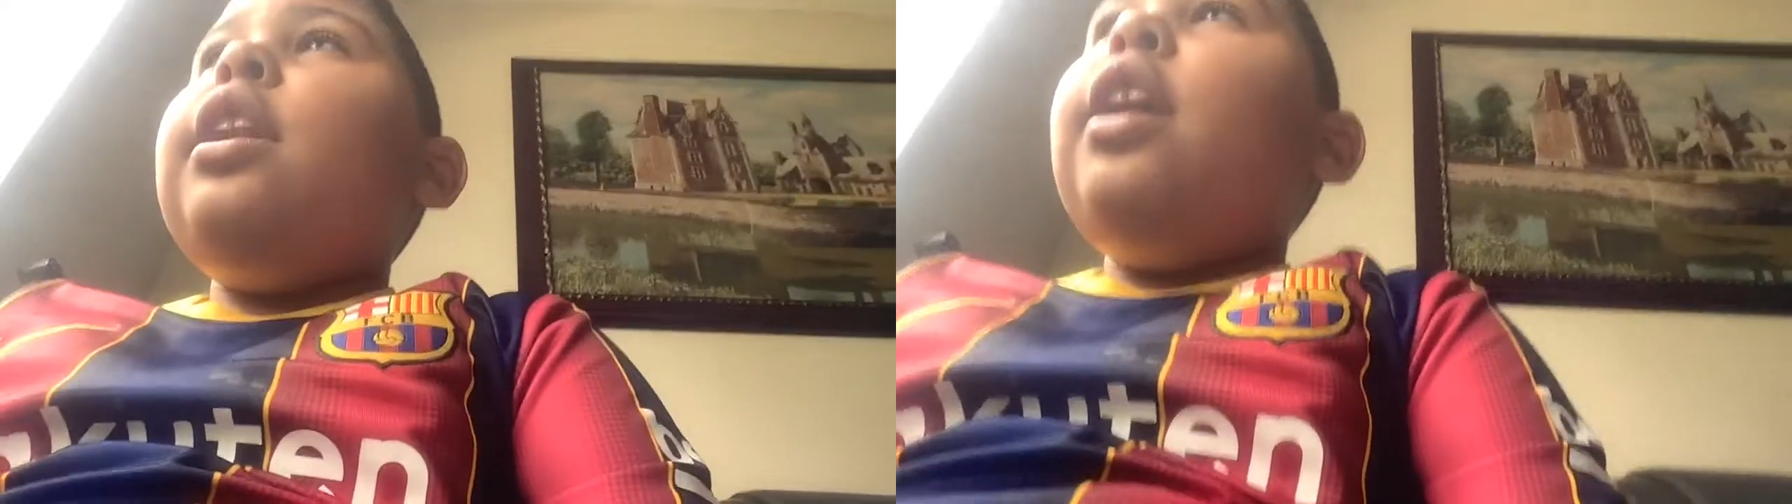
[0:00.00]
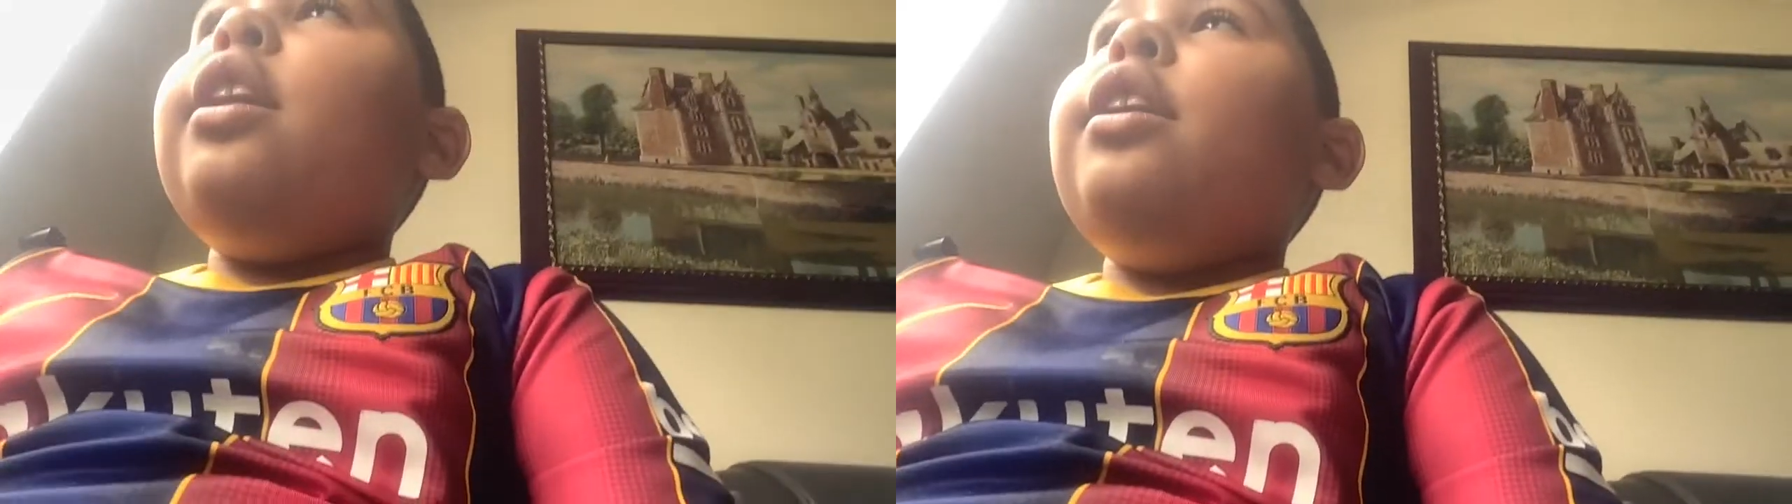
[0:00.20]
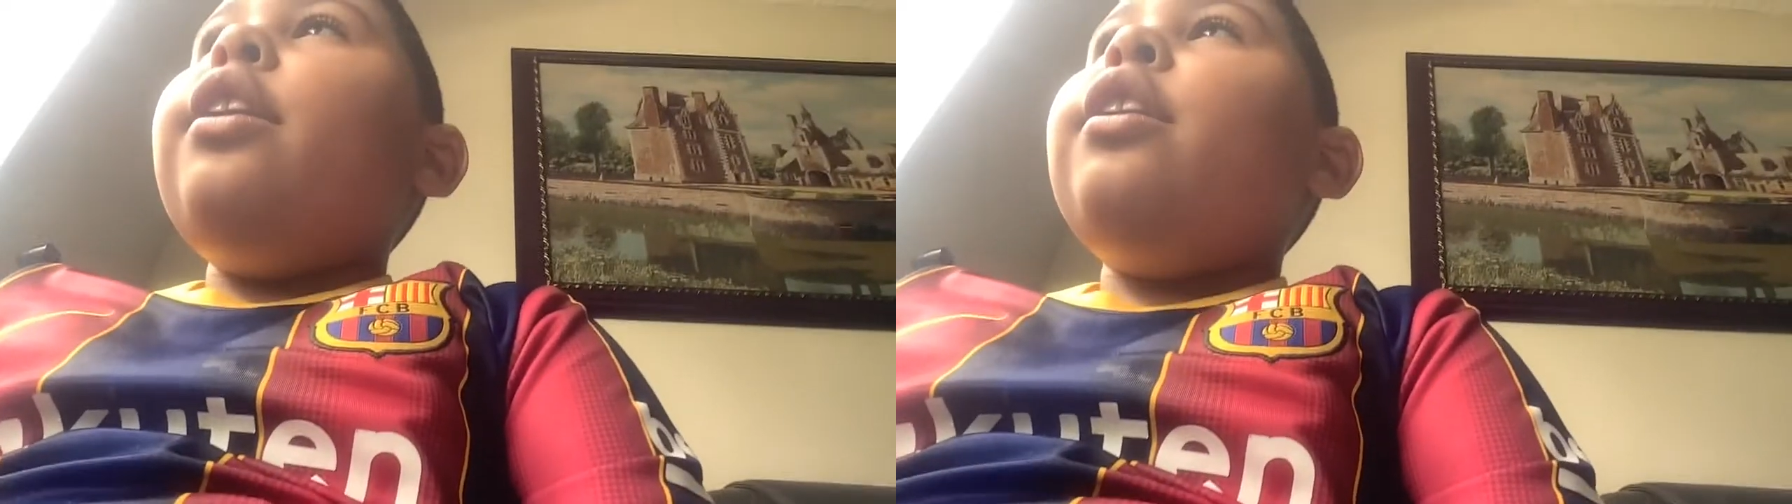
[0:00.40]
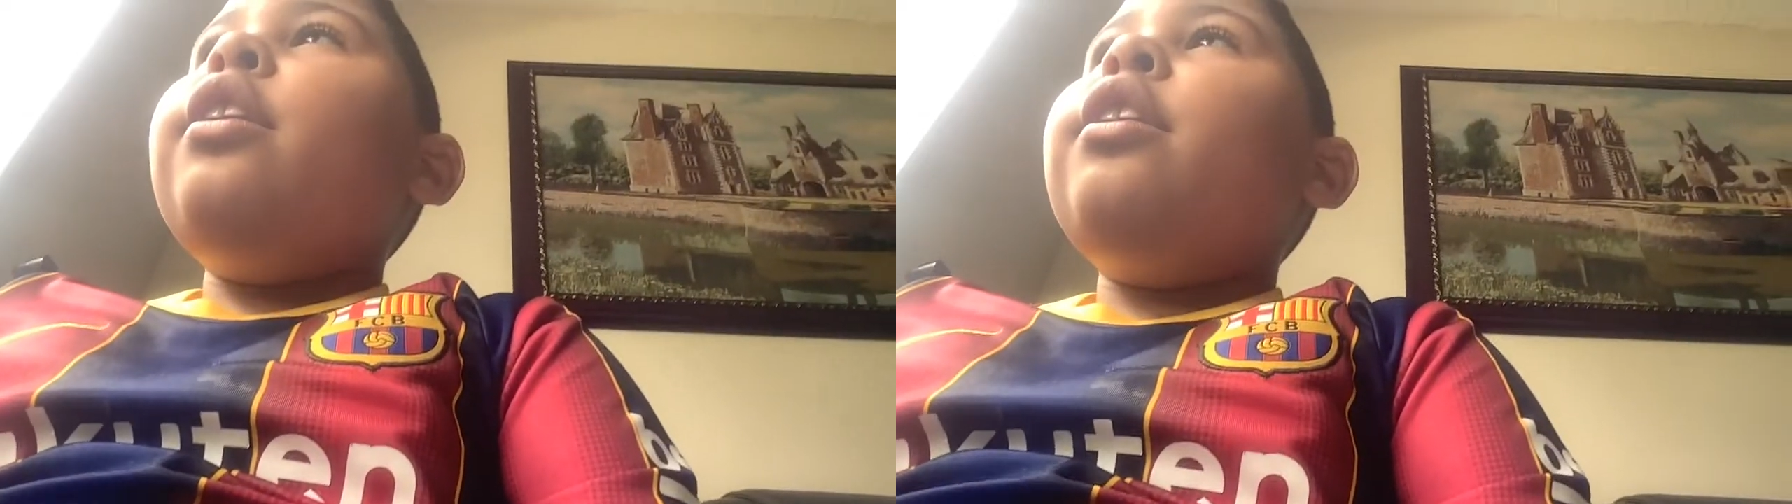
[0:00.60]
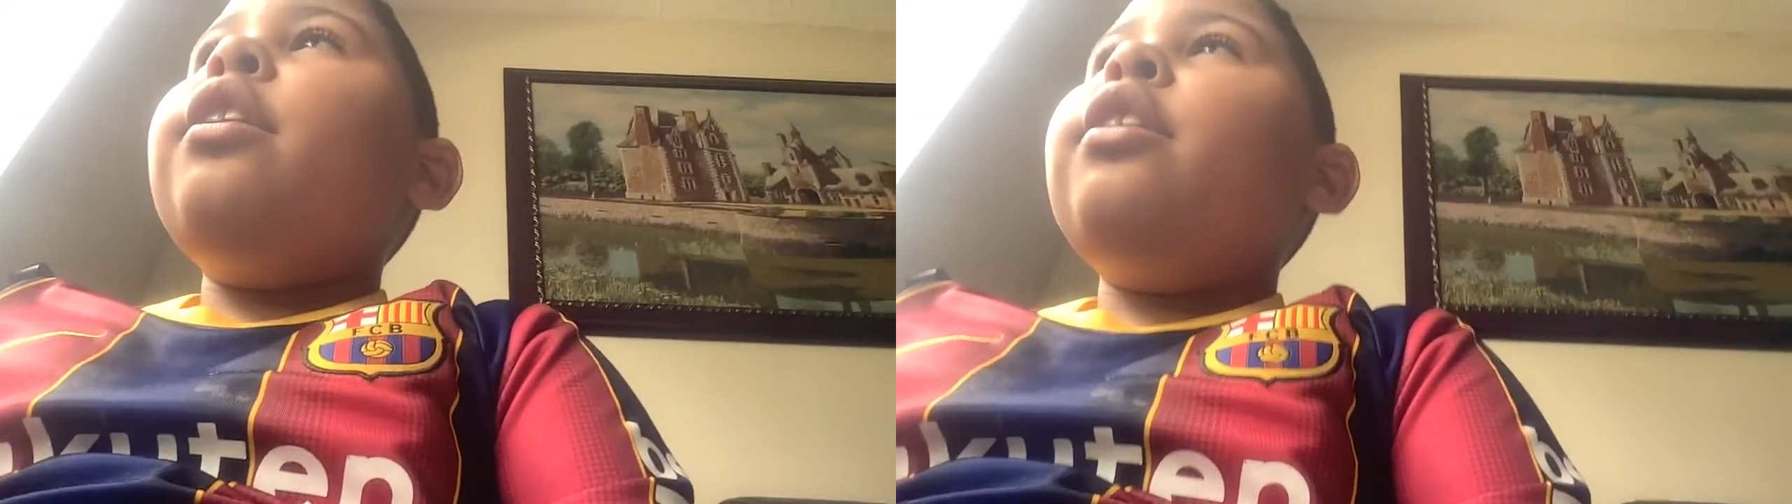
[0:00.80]
like,
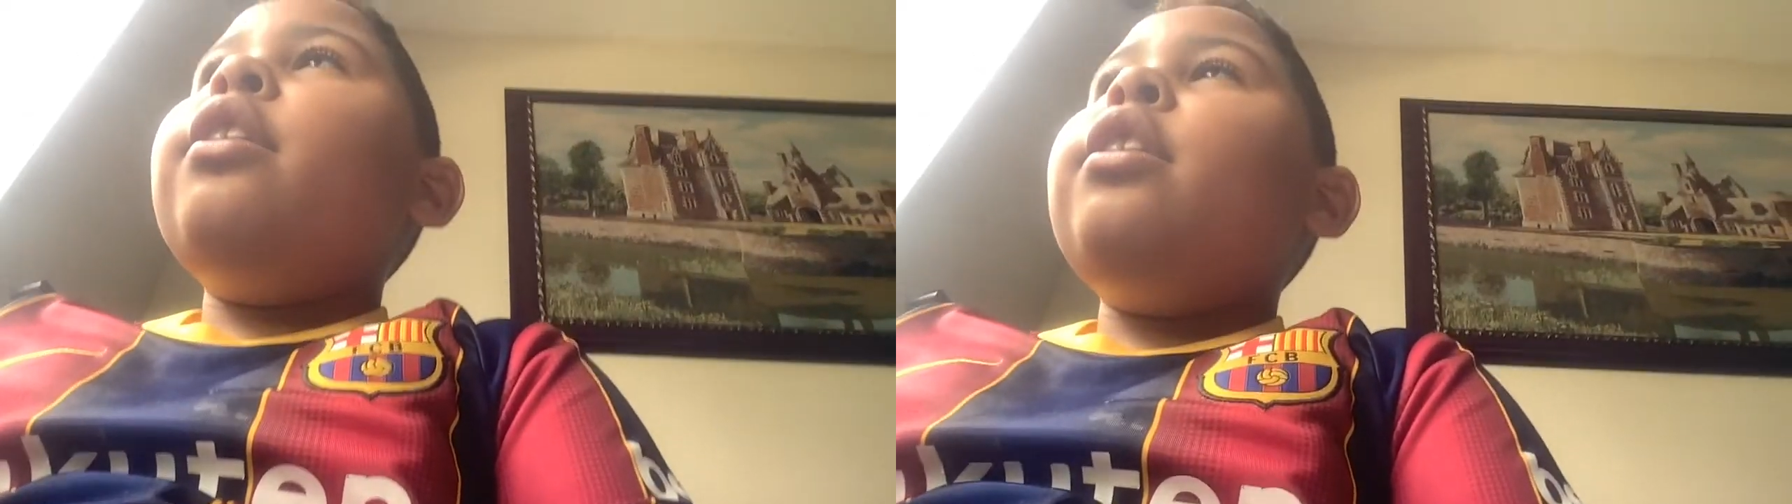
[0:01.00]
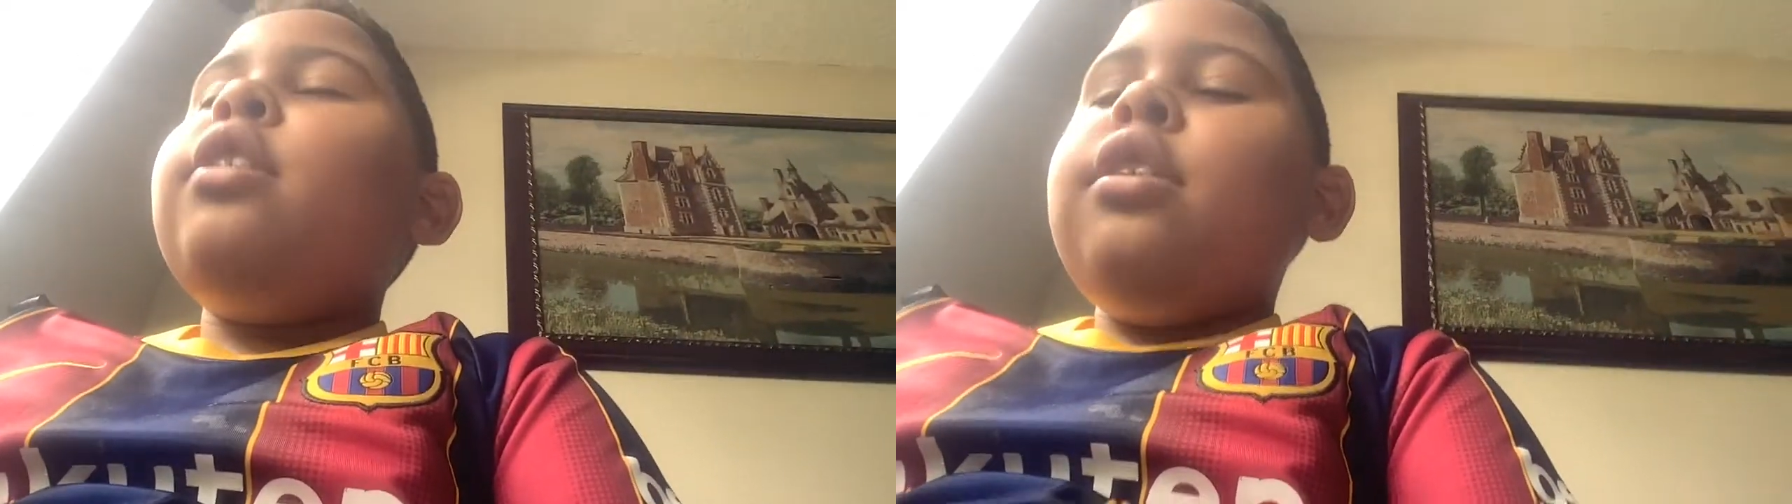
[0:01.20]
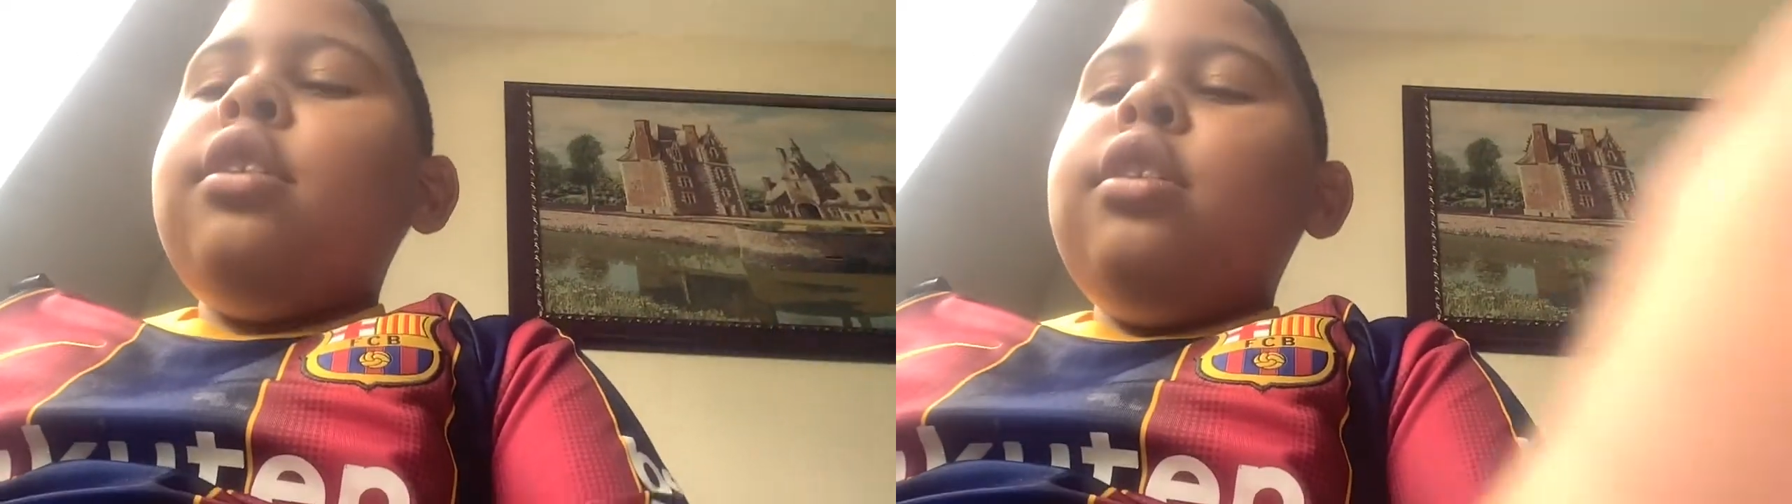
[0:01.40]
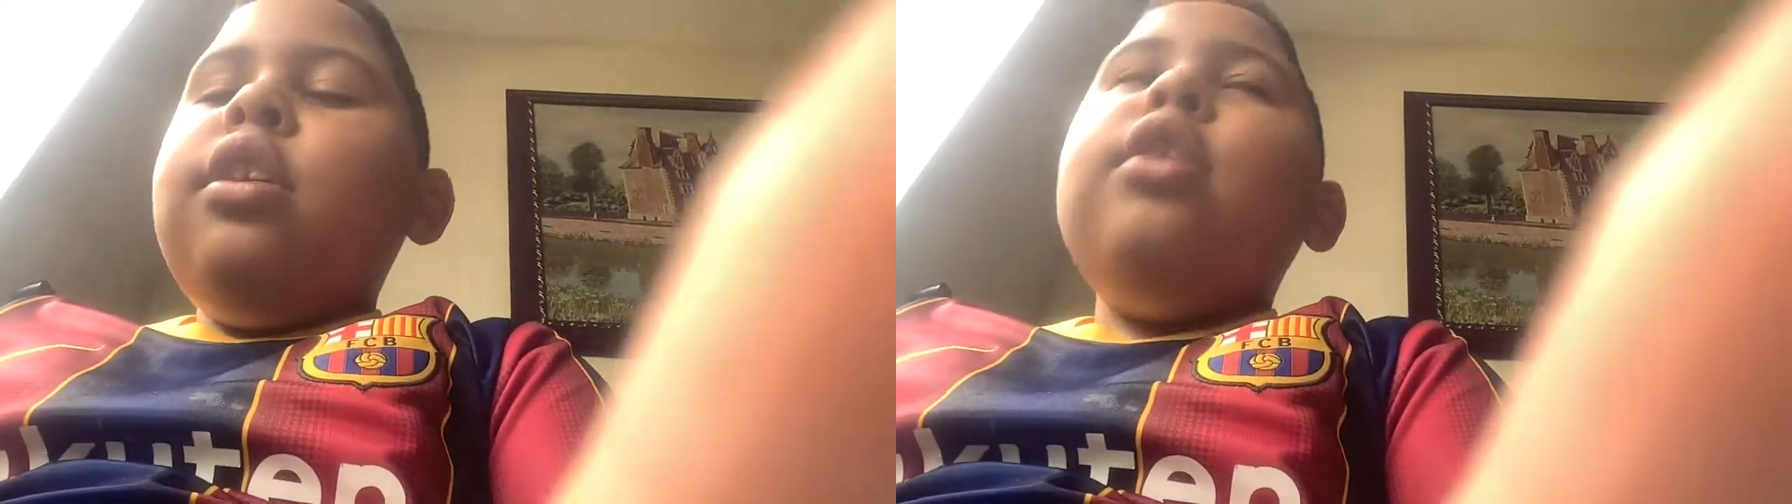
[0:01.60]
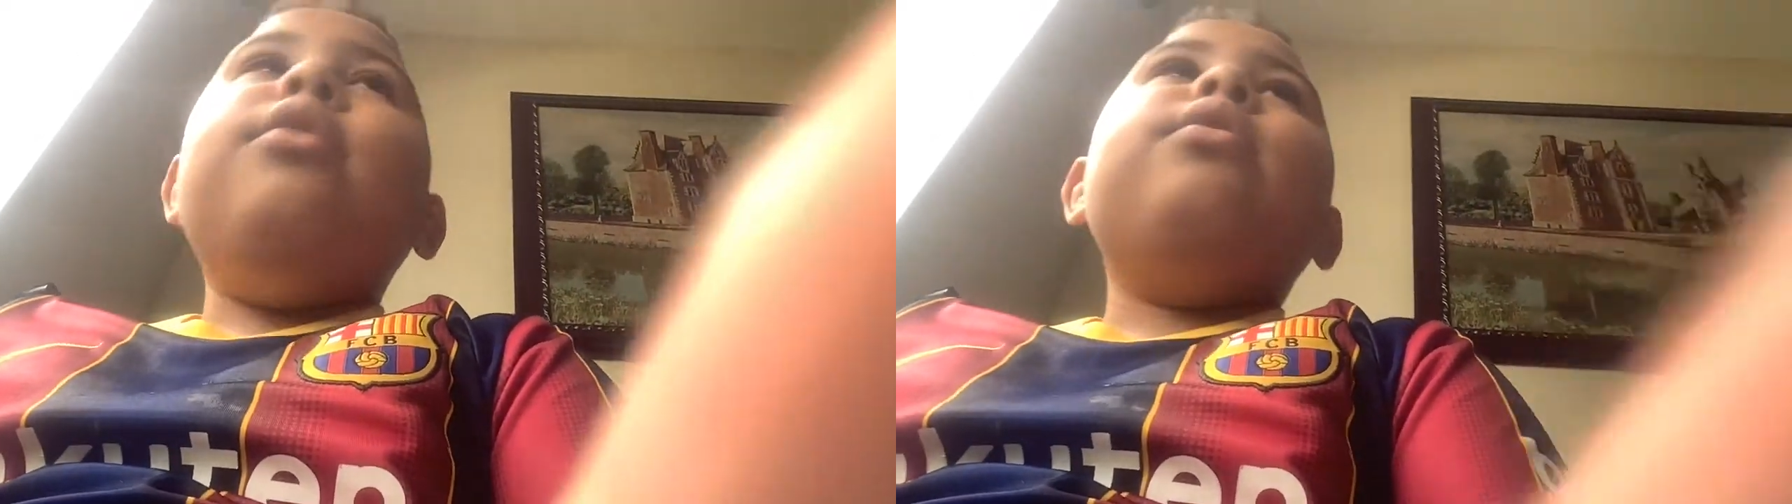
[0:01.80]

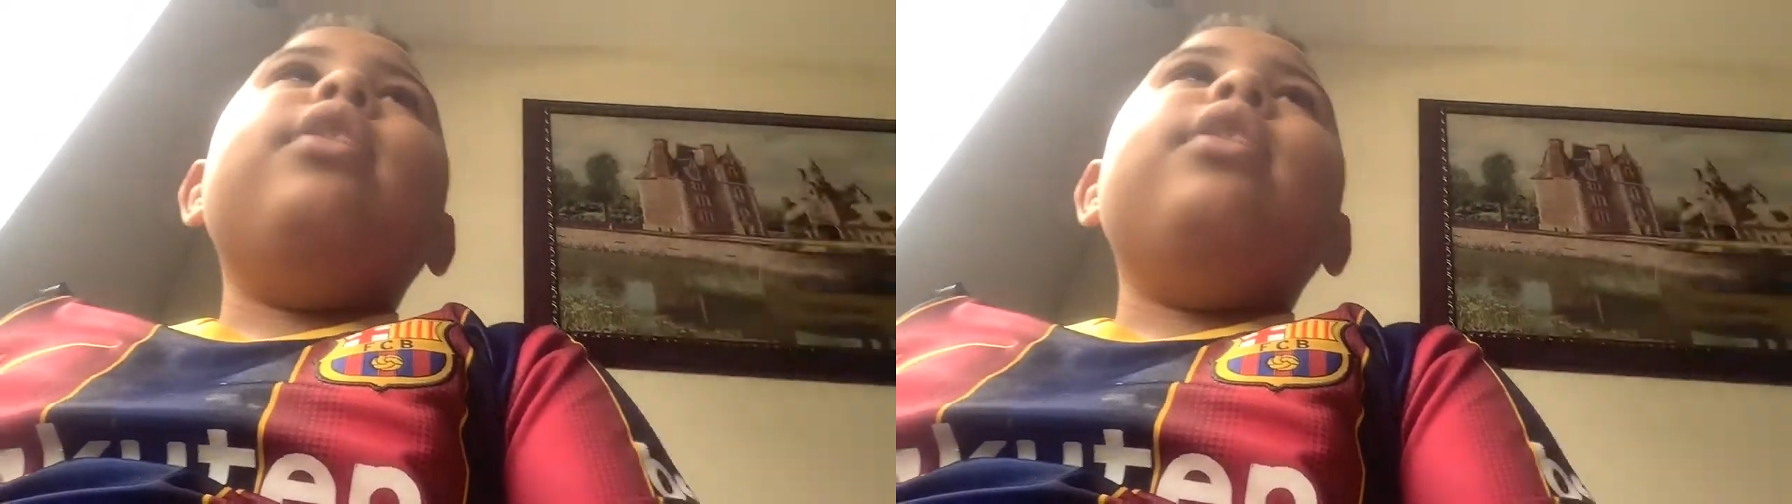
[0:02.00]
it was